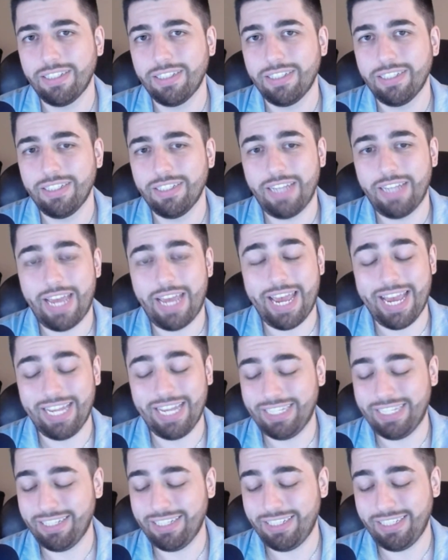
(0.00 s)

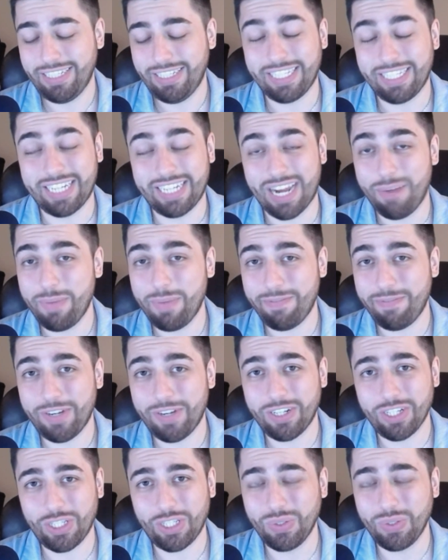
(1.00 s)
And it's coming up very
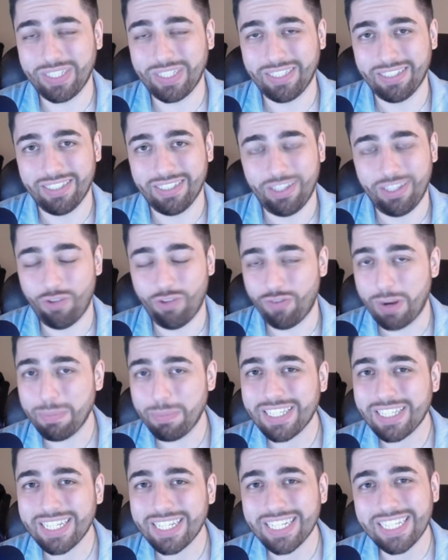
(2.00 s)
soon, November
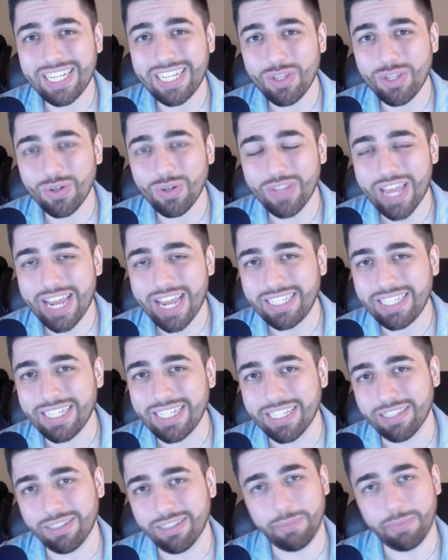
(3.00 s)
16th through the
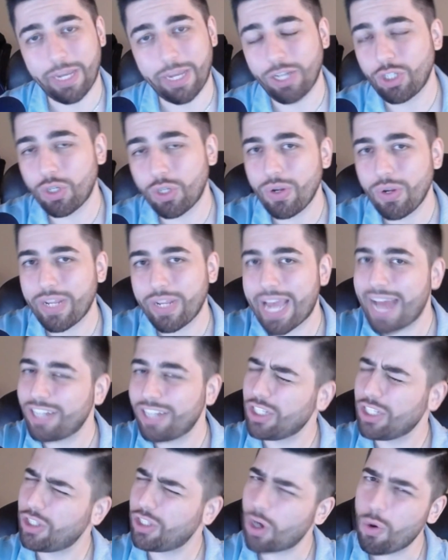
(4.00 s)
18th. Make sure you catch
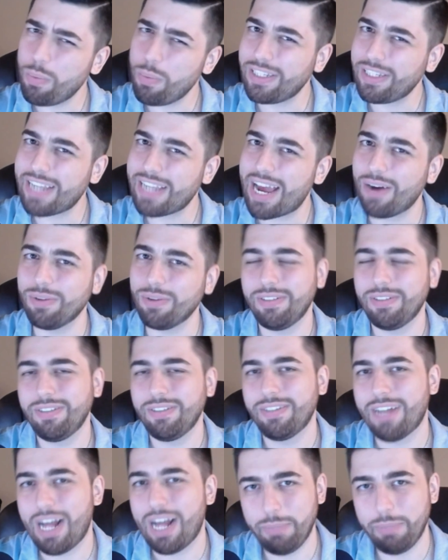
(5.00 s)
it. Don't miss out.
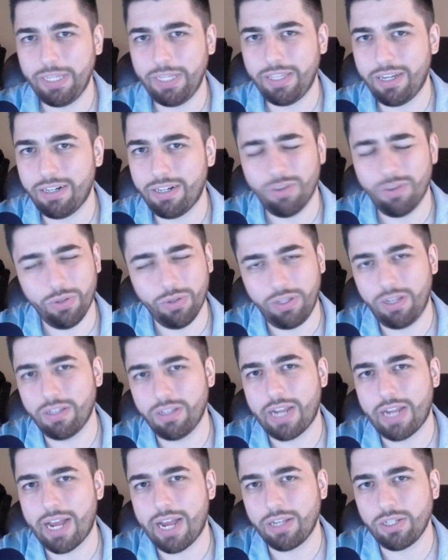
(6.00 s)
I'll be there. All the other
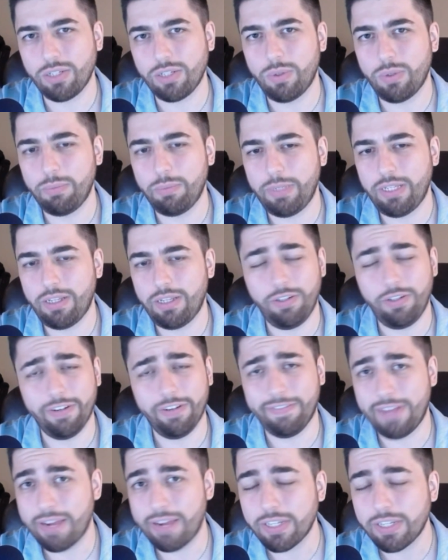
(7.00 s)
casters will be there. Your
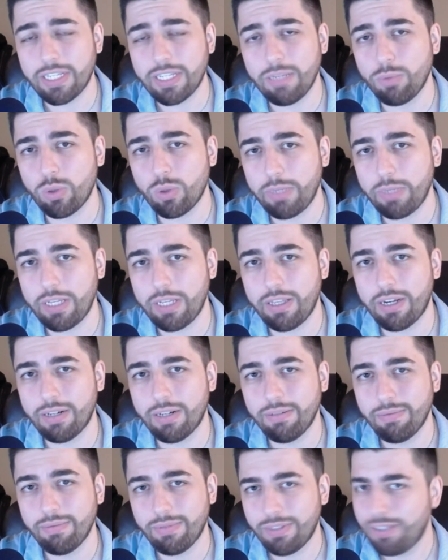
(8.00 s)
favorite teams will be
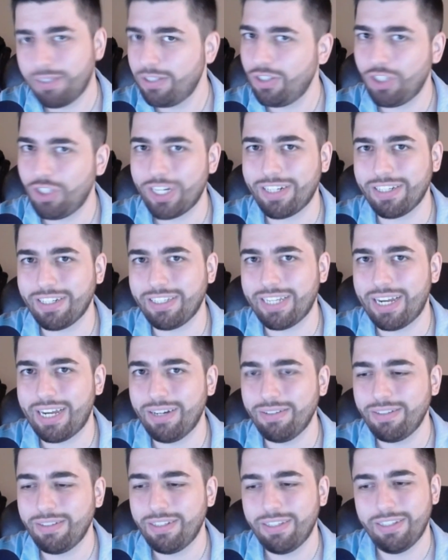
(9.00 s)
there. Check us
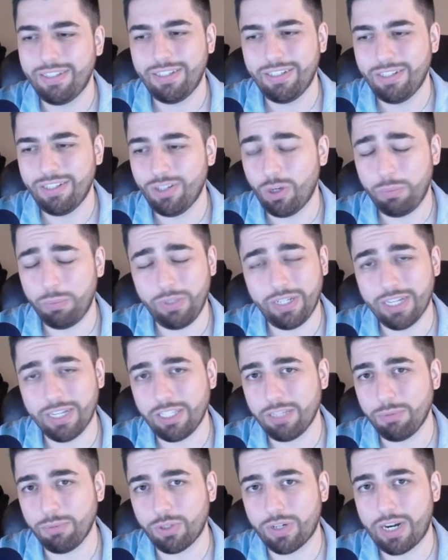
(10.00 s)
out. Hope you guys
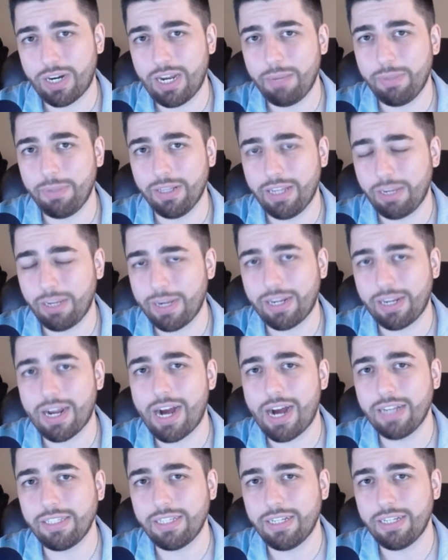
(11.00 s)
subscribe and like my
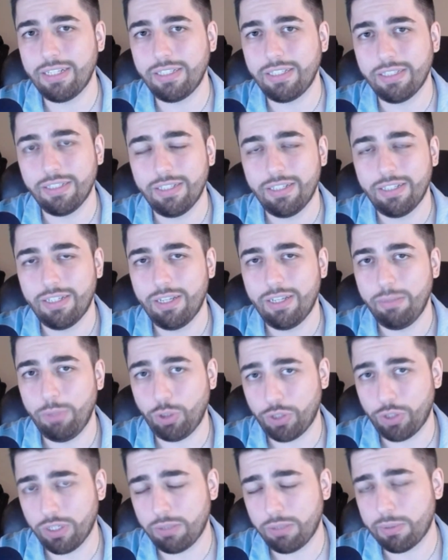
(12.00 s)
content. Be
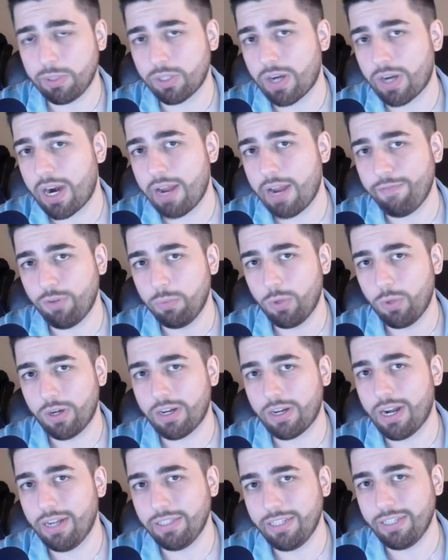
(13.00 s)
sure to subscribe for more
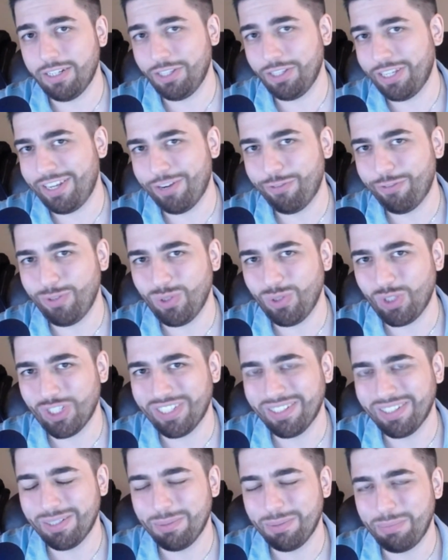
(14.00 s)
content in the near
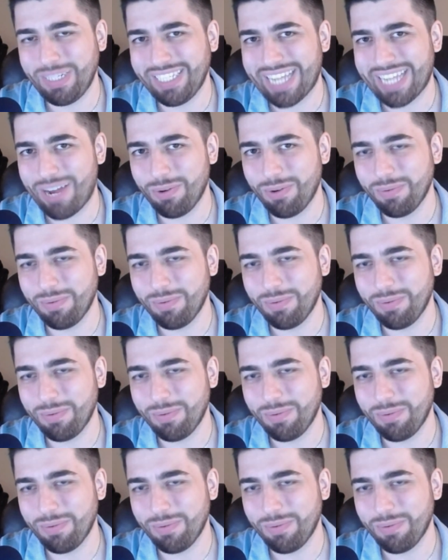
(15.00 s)
future. Peace out.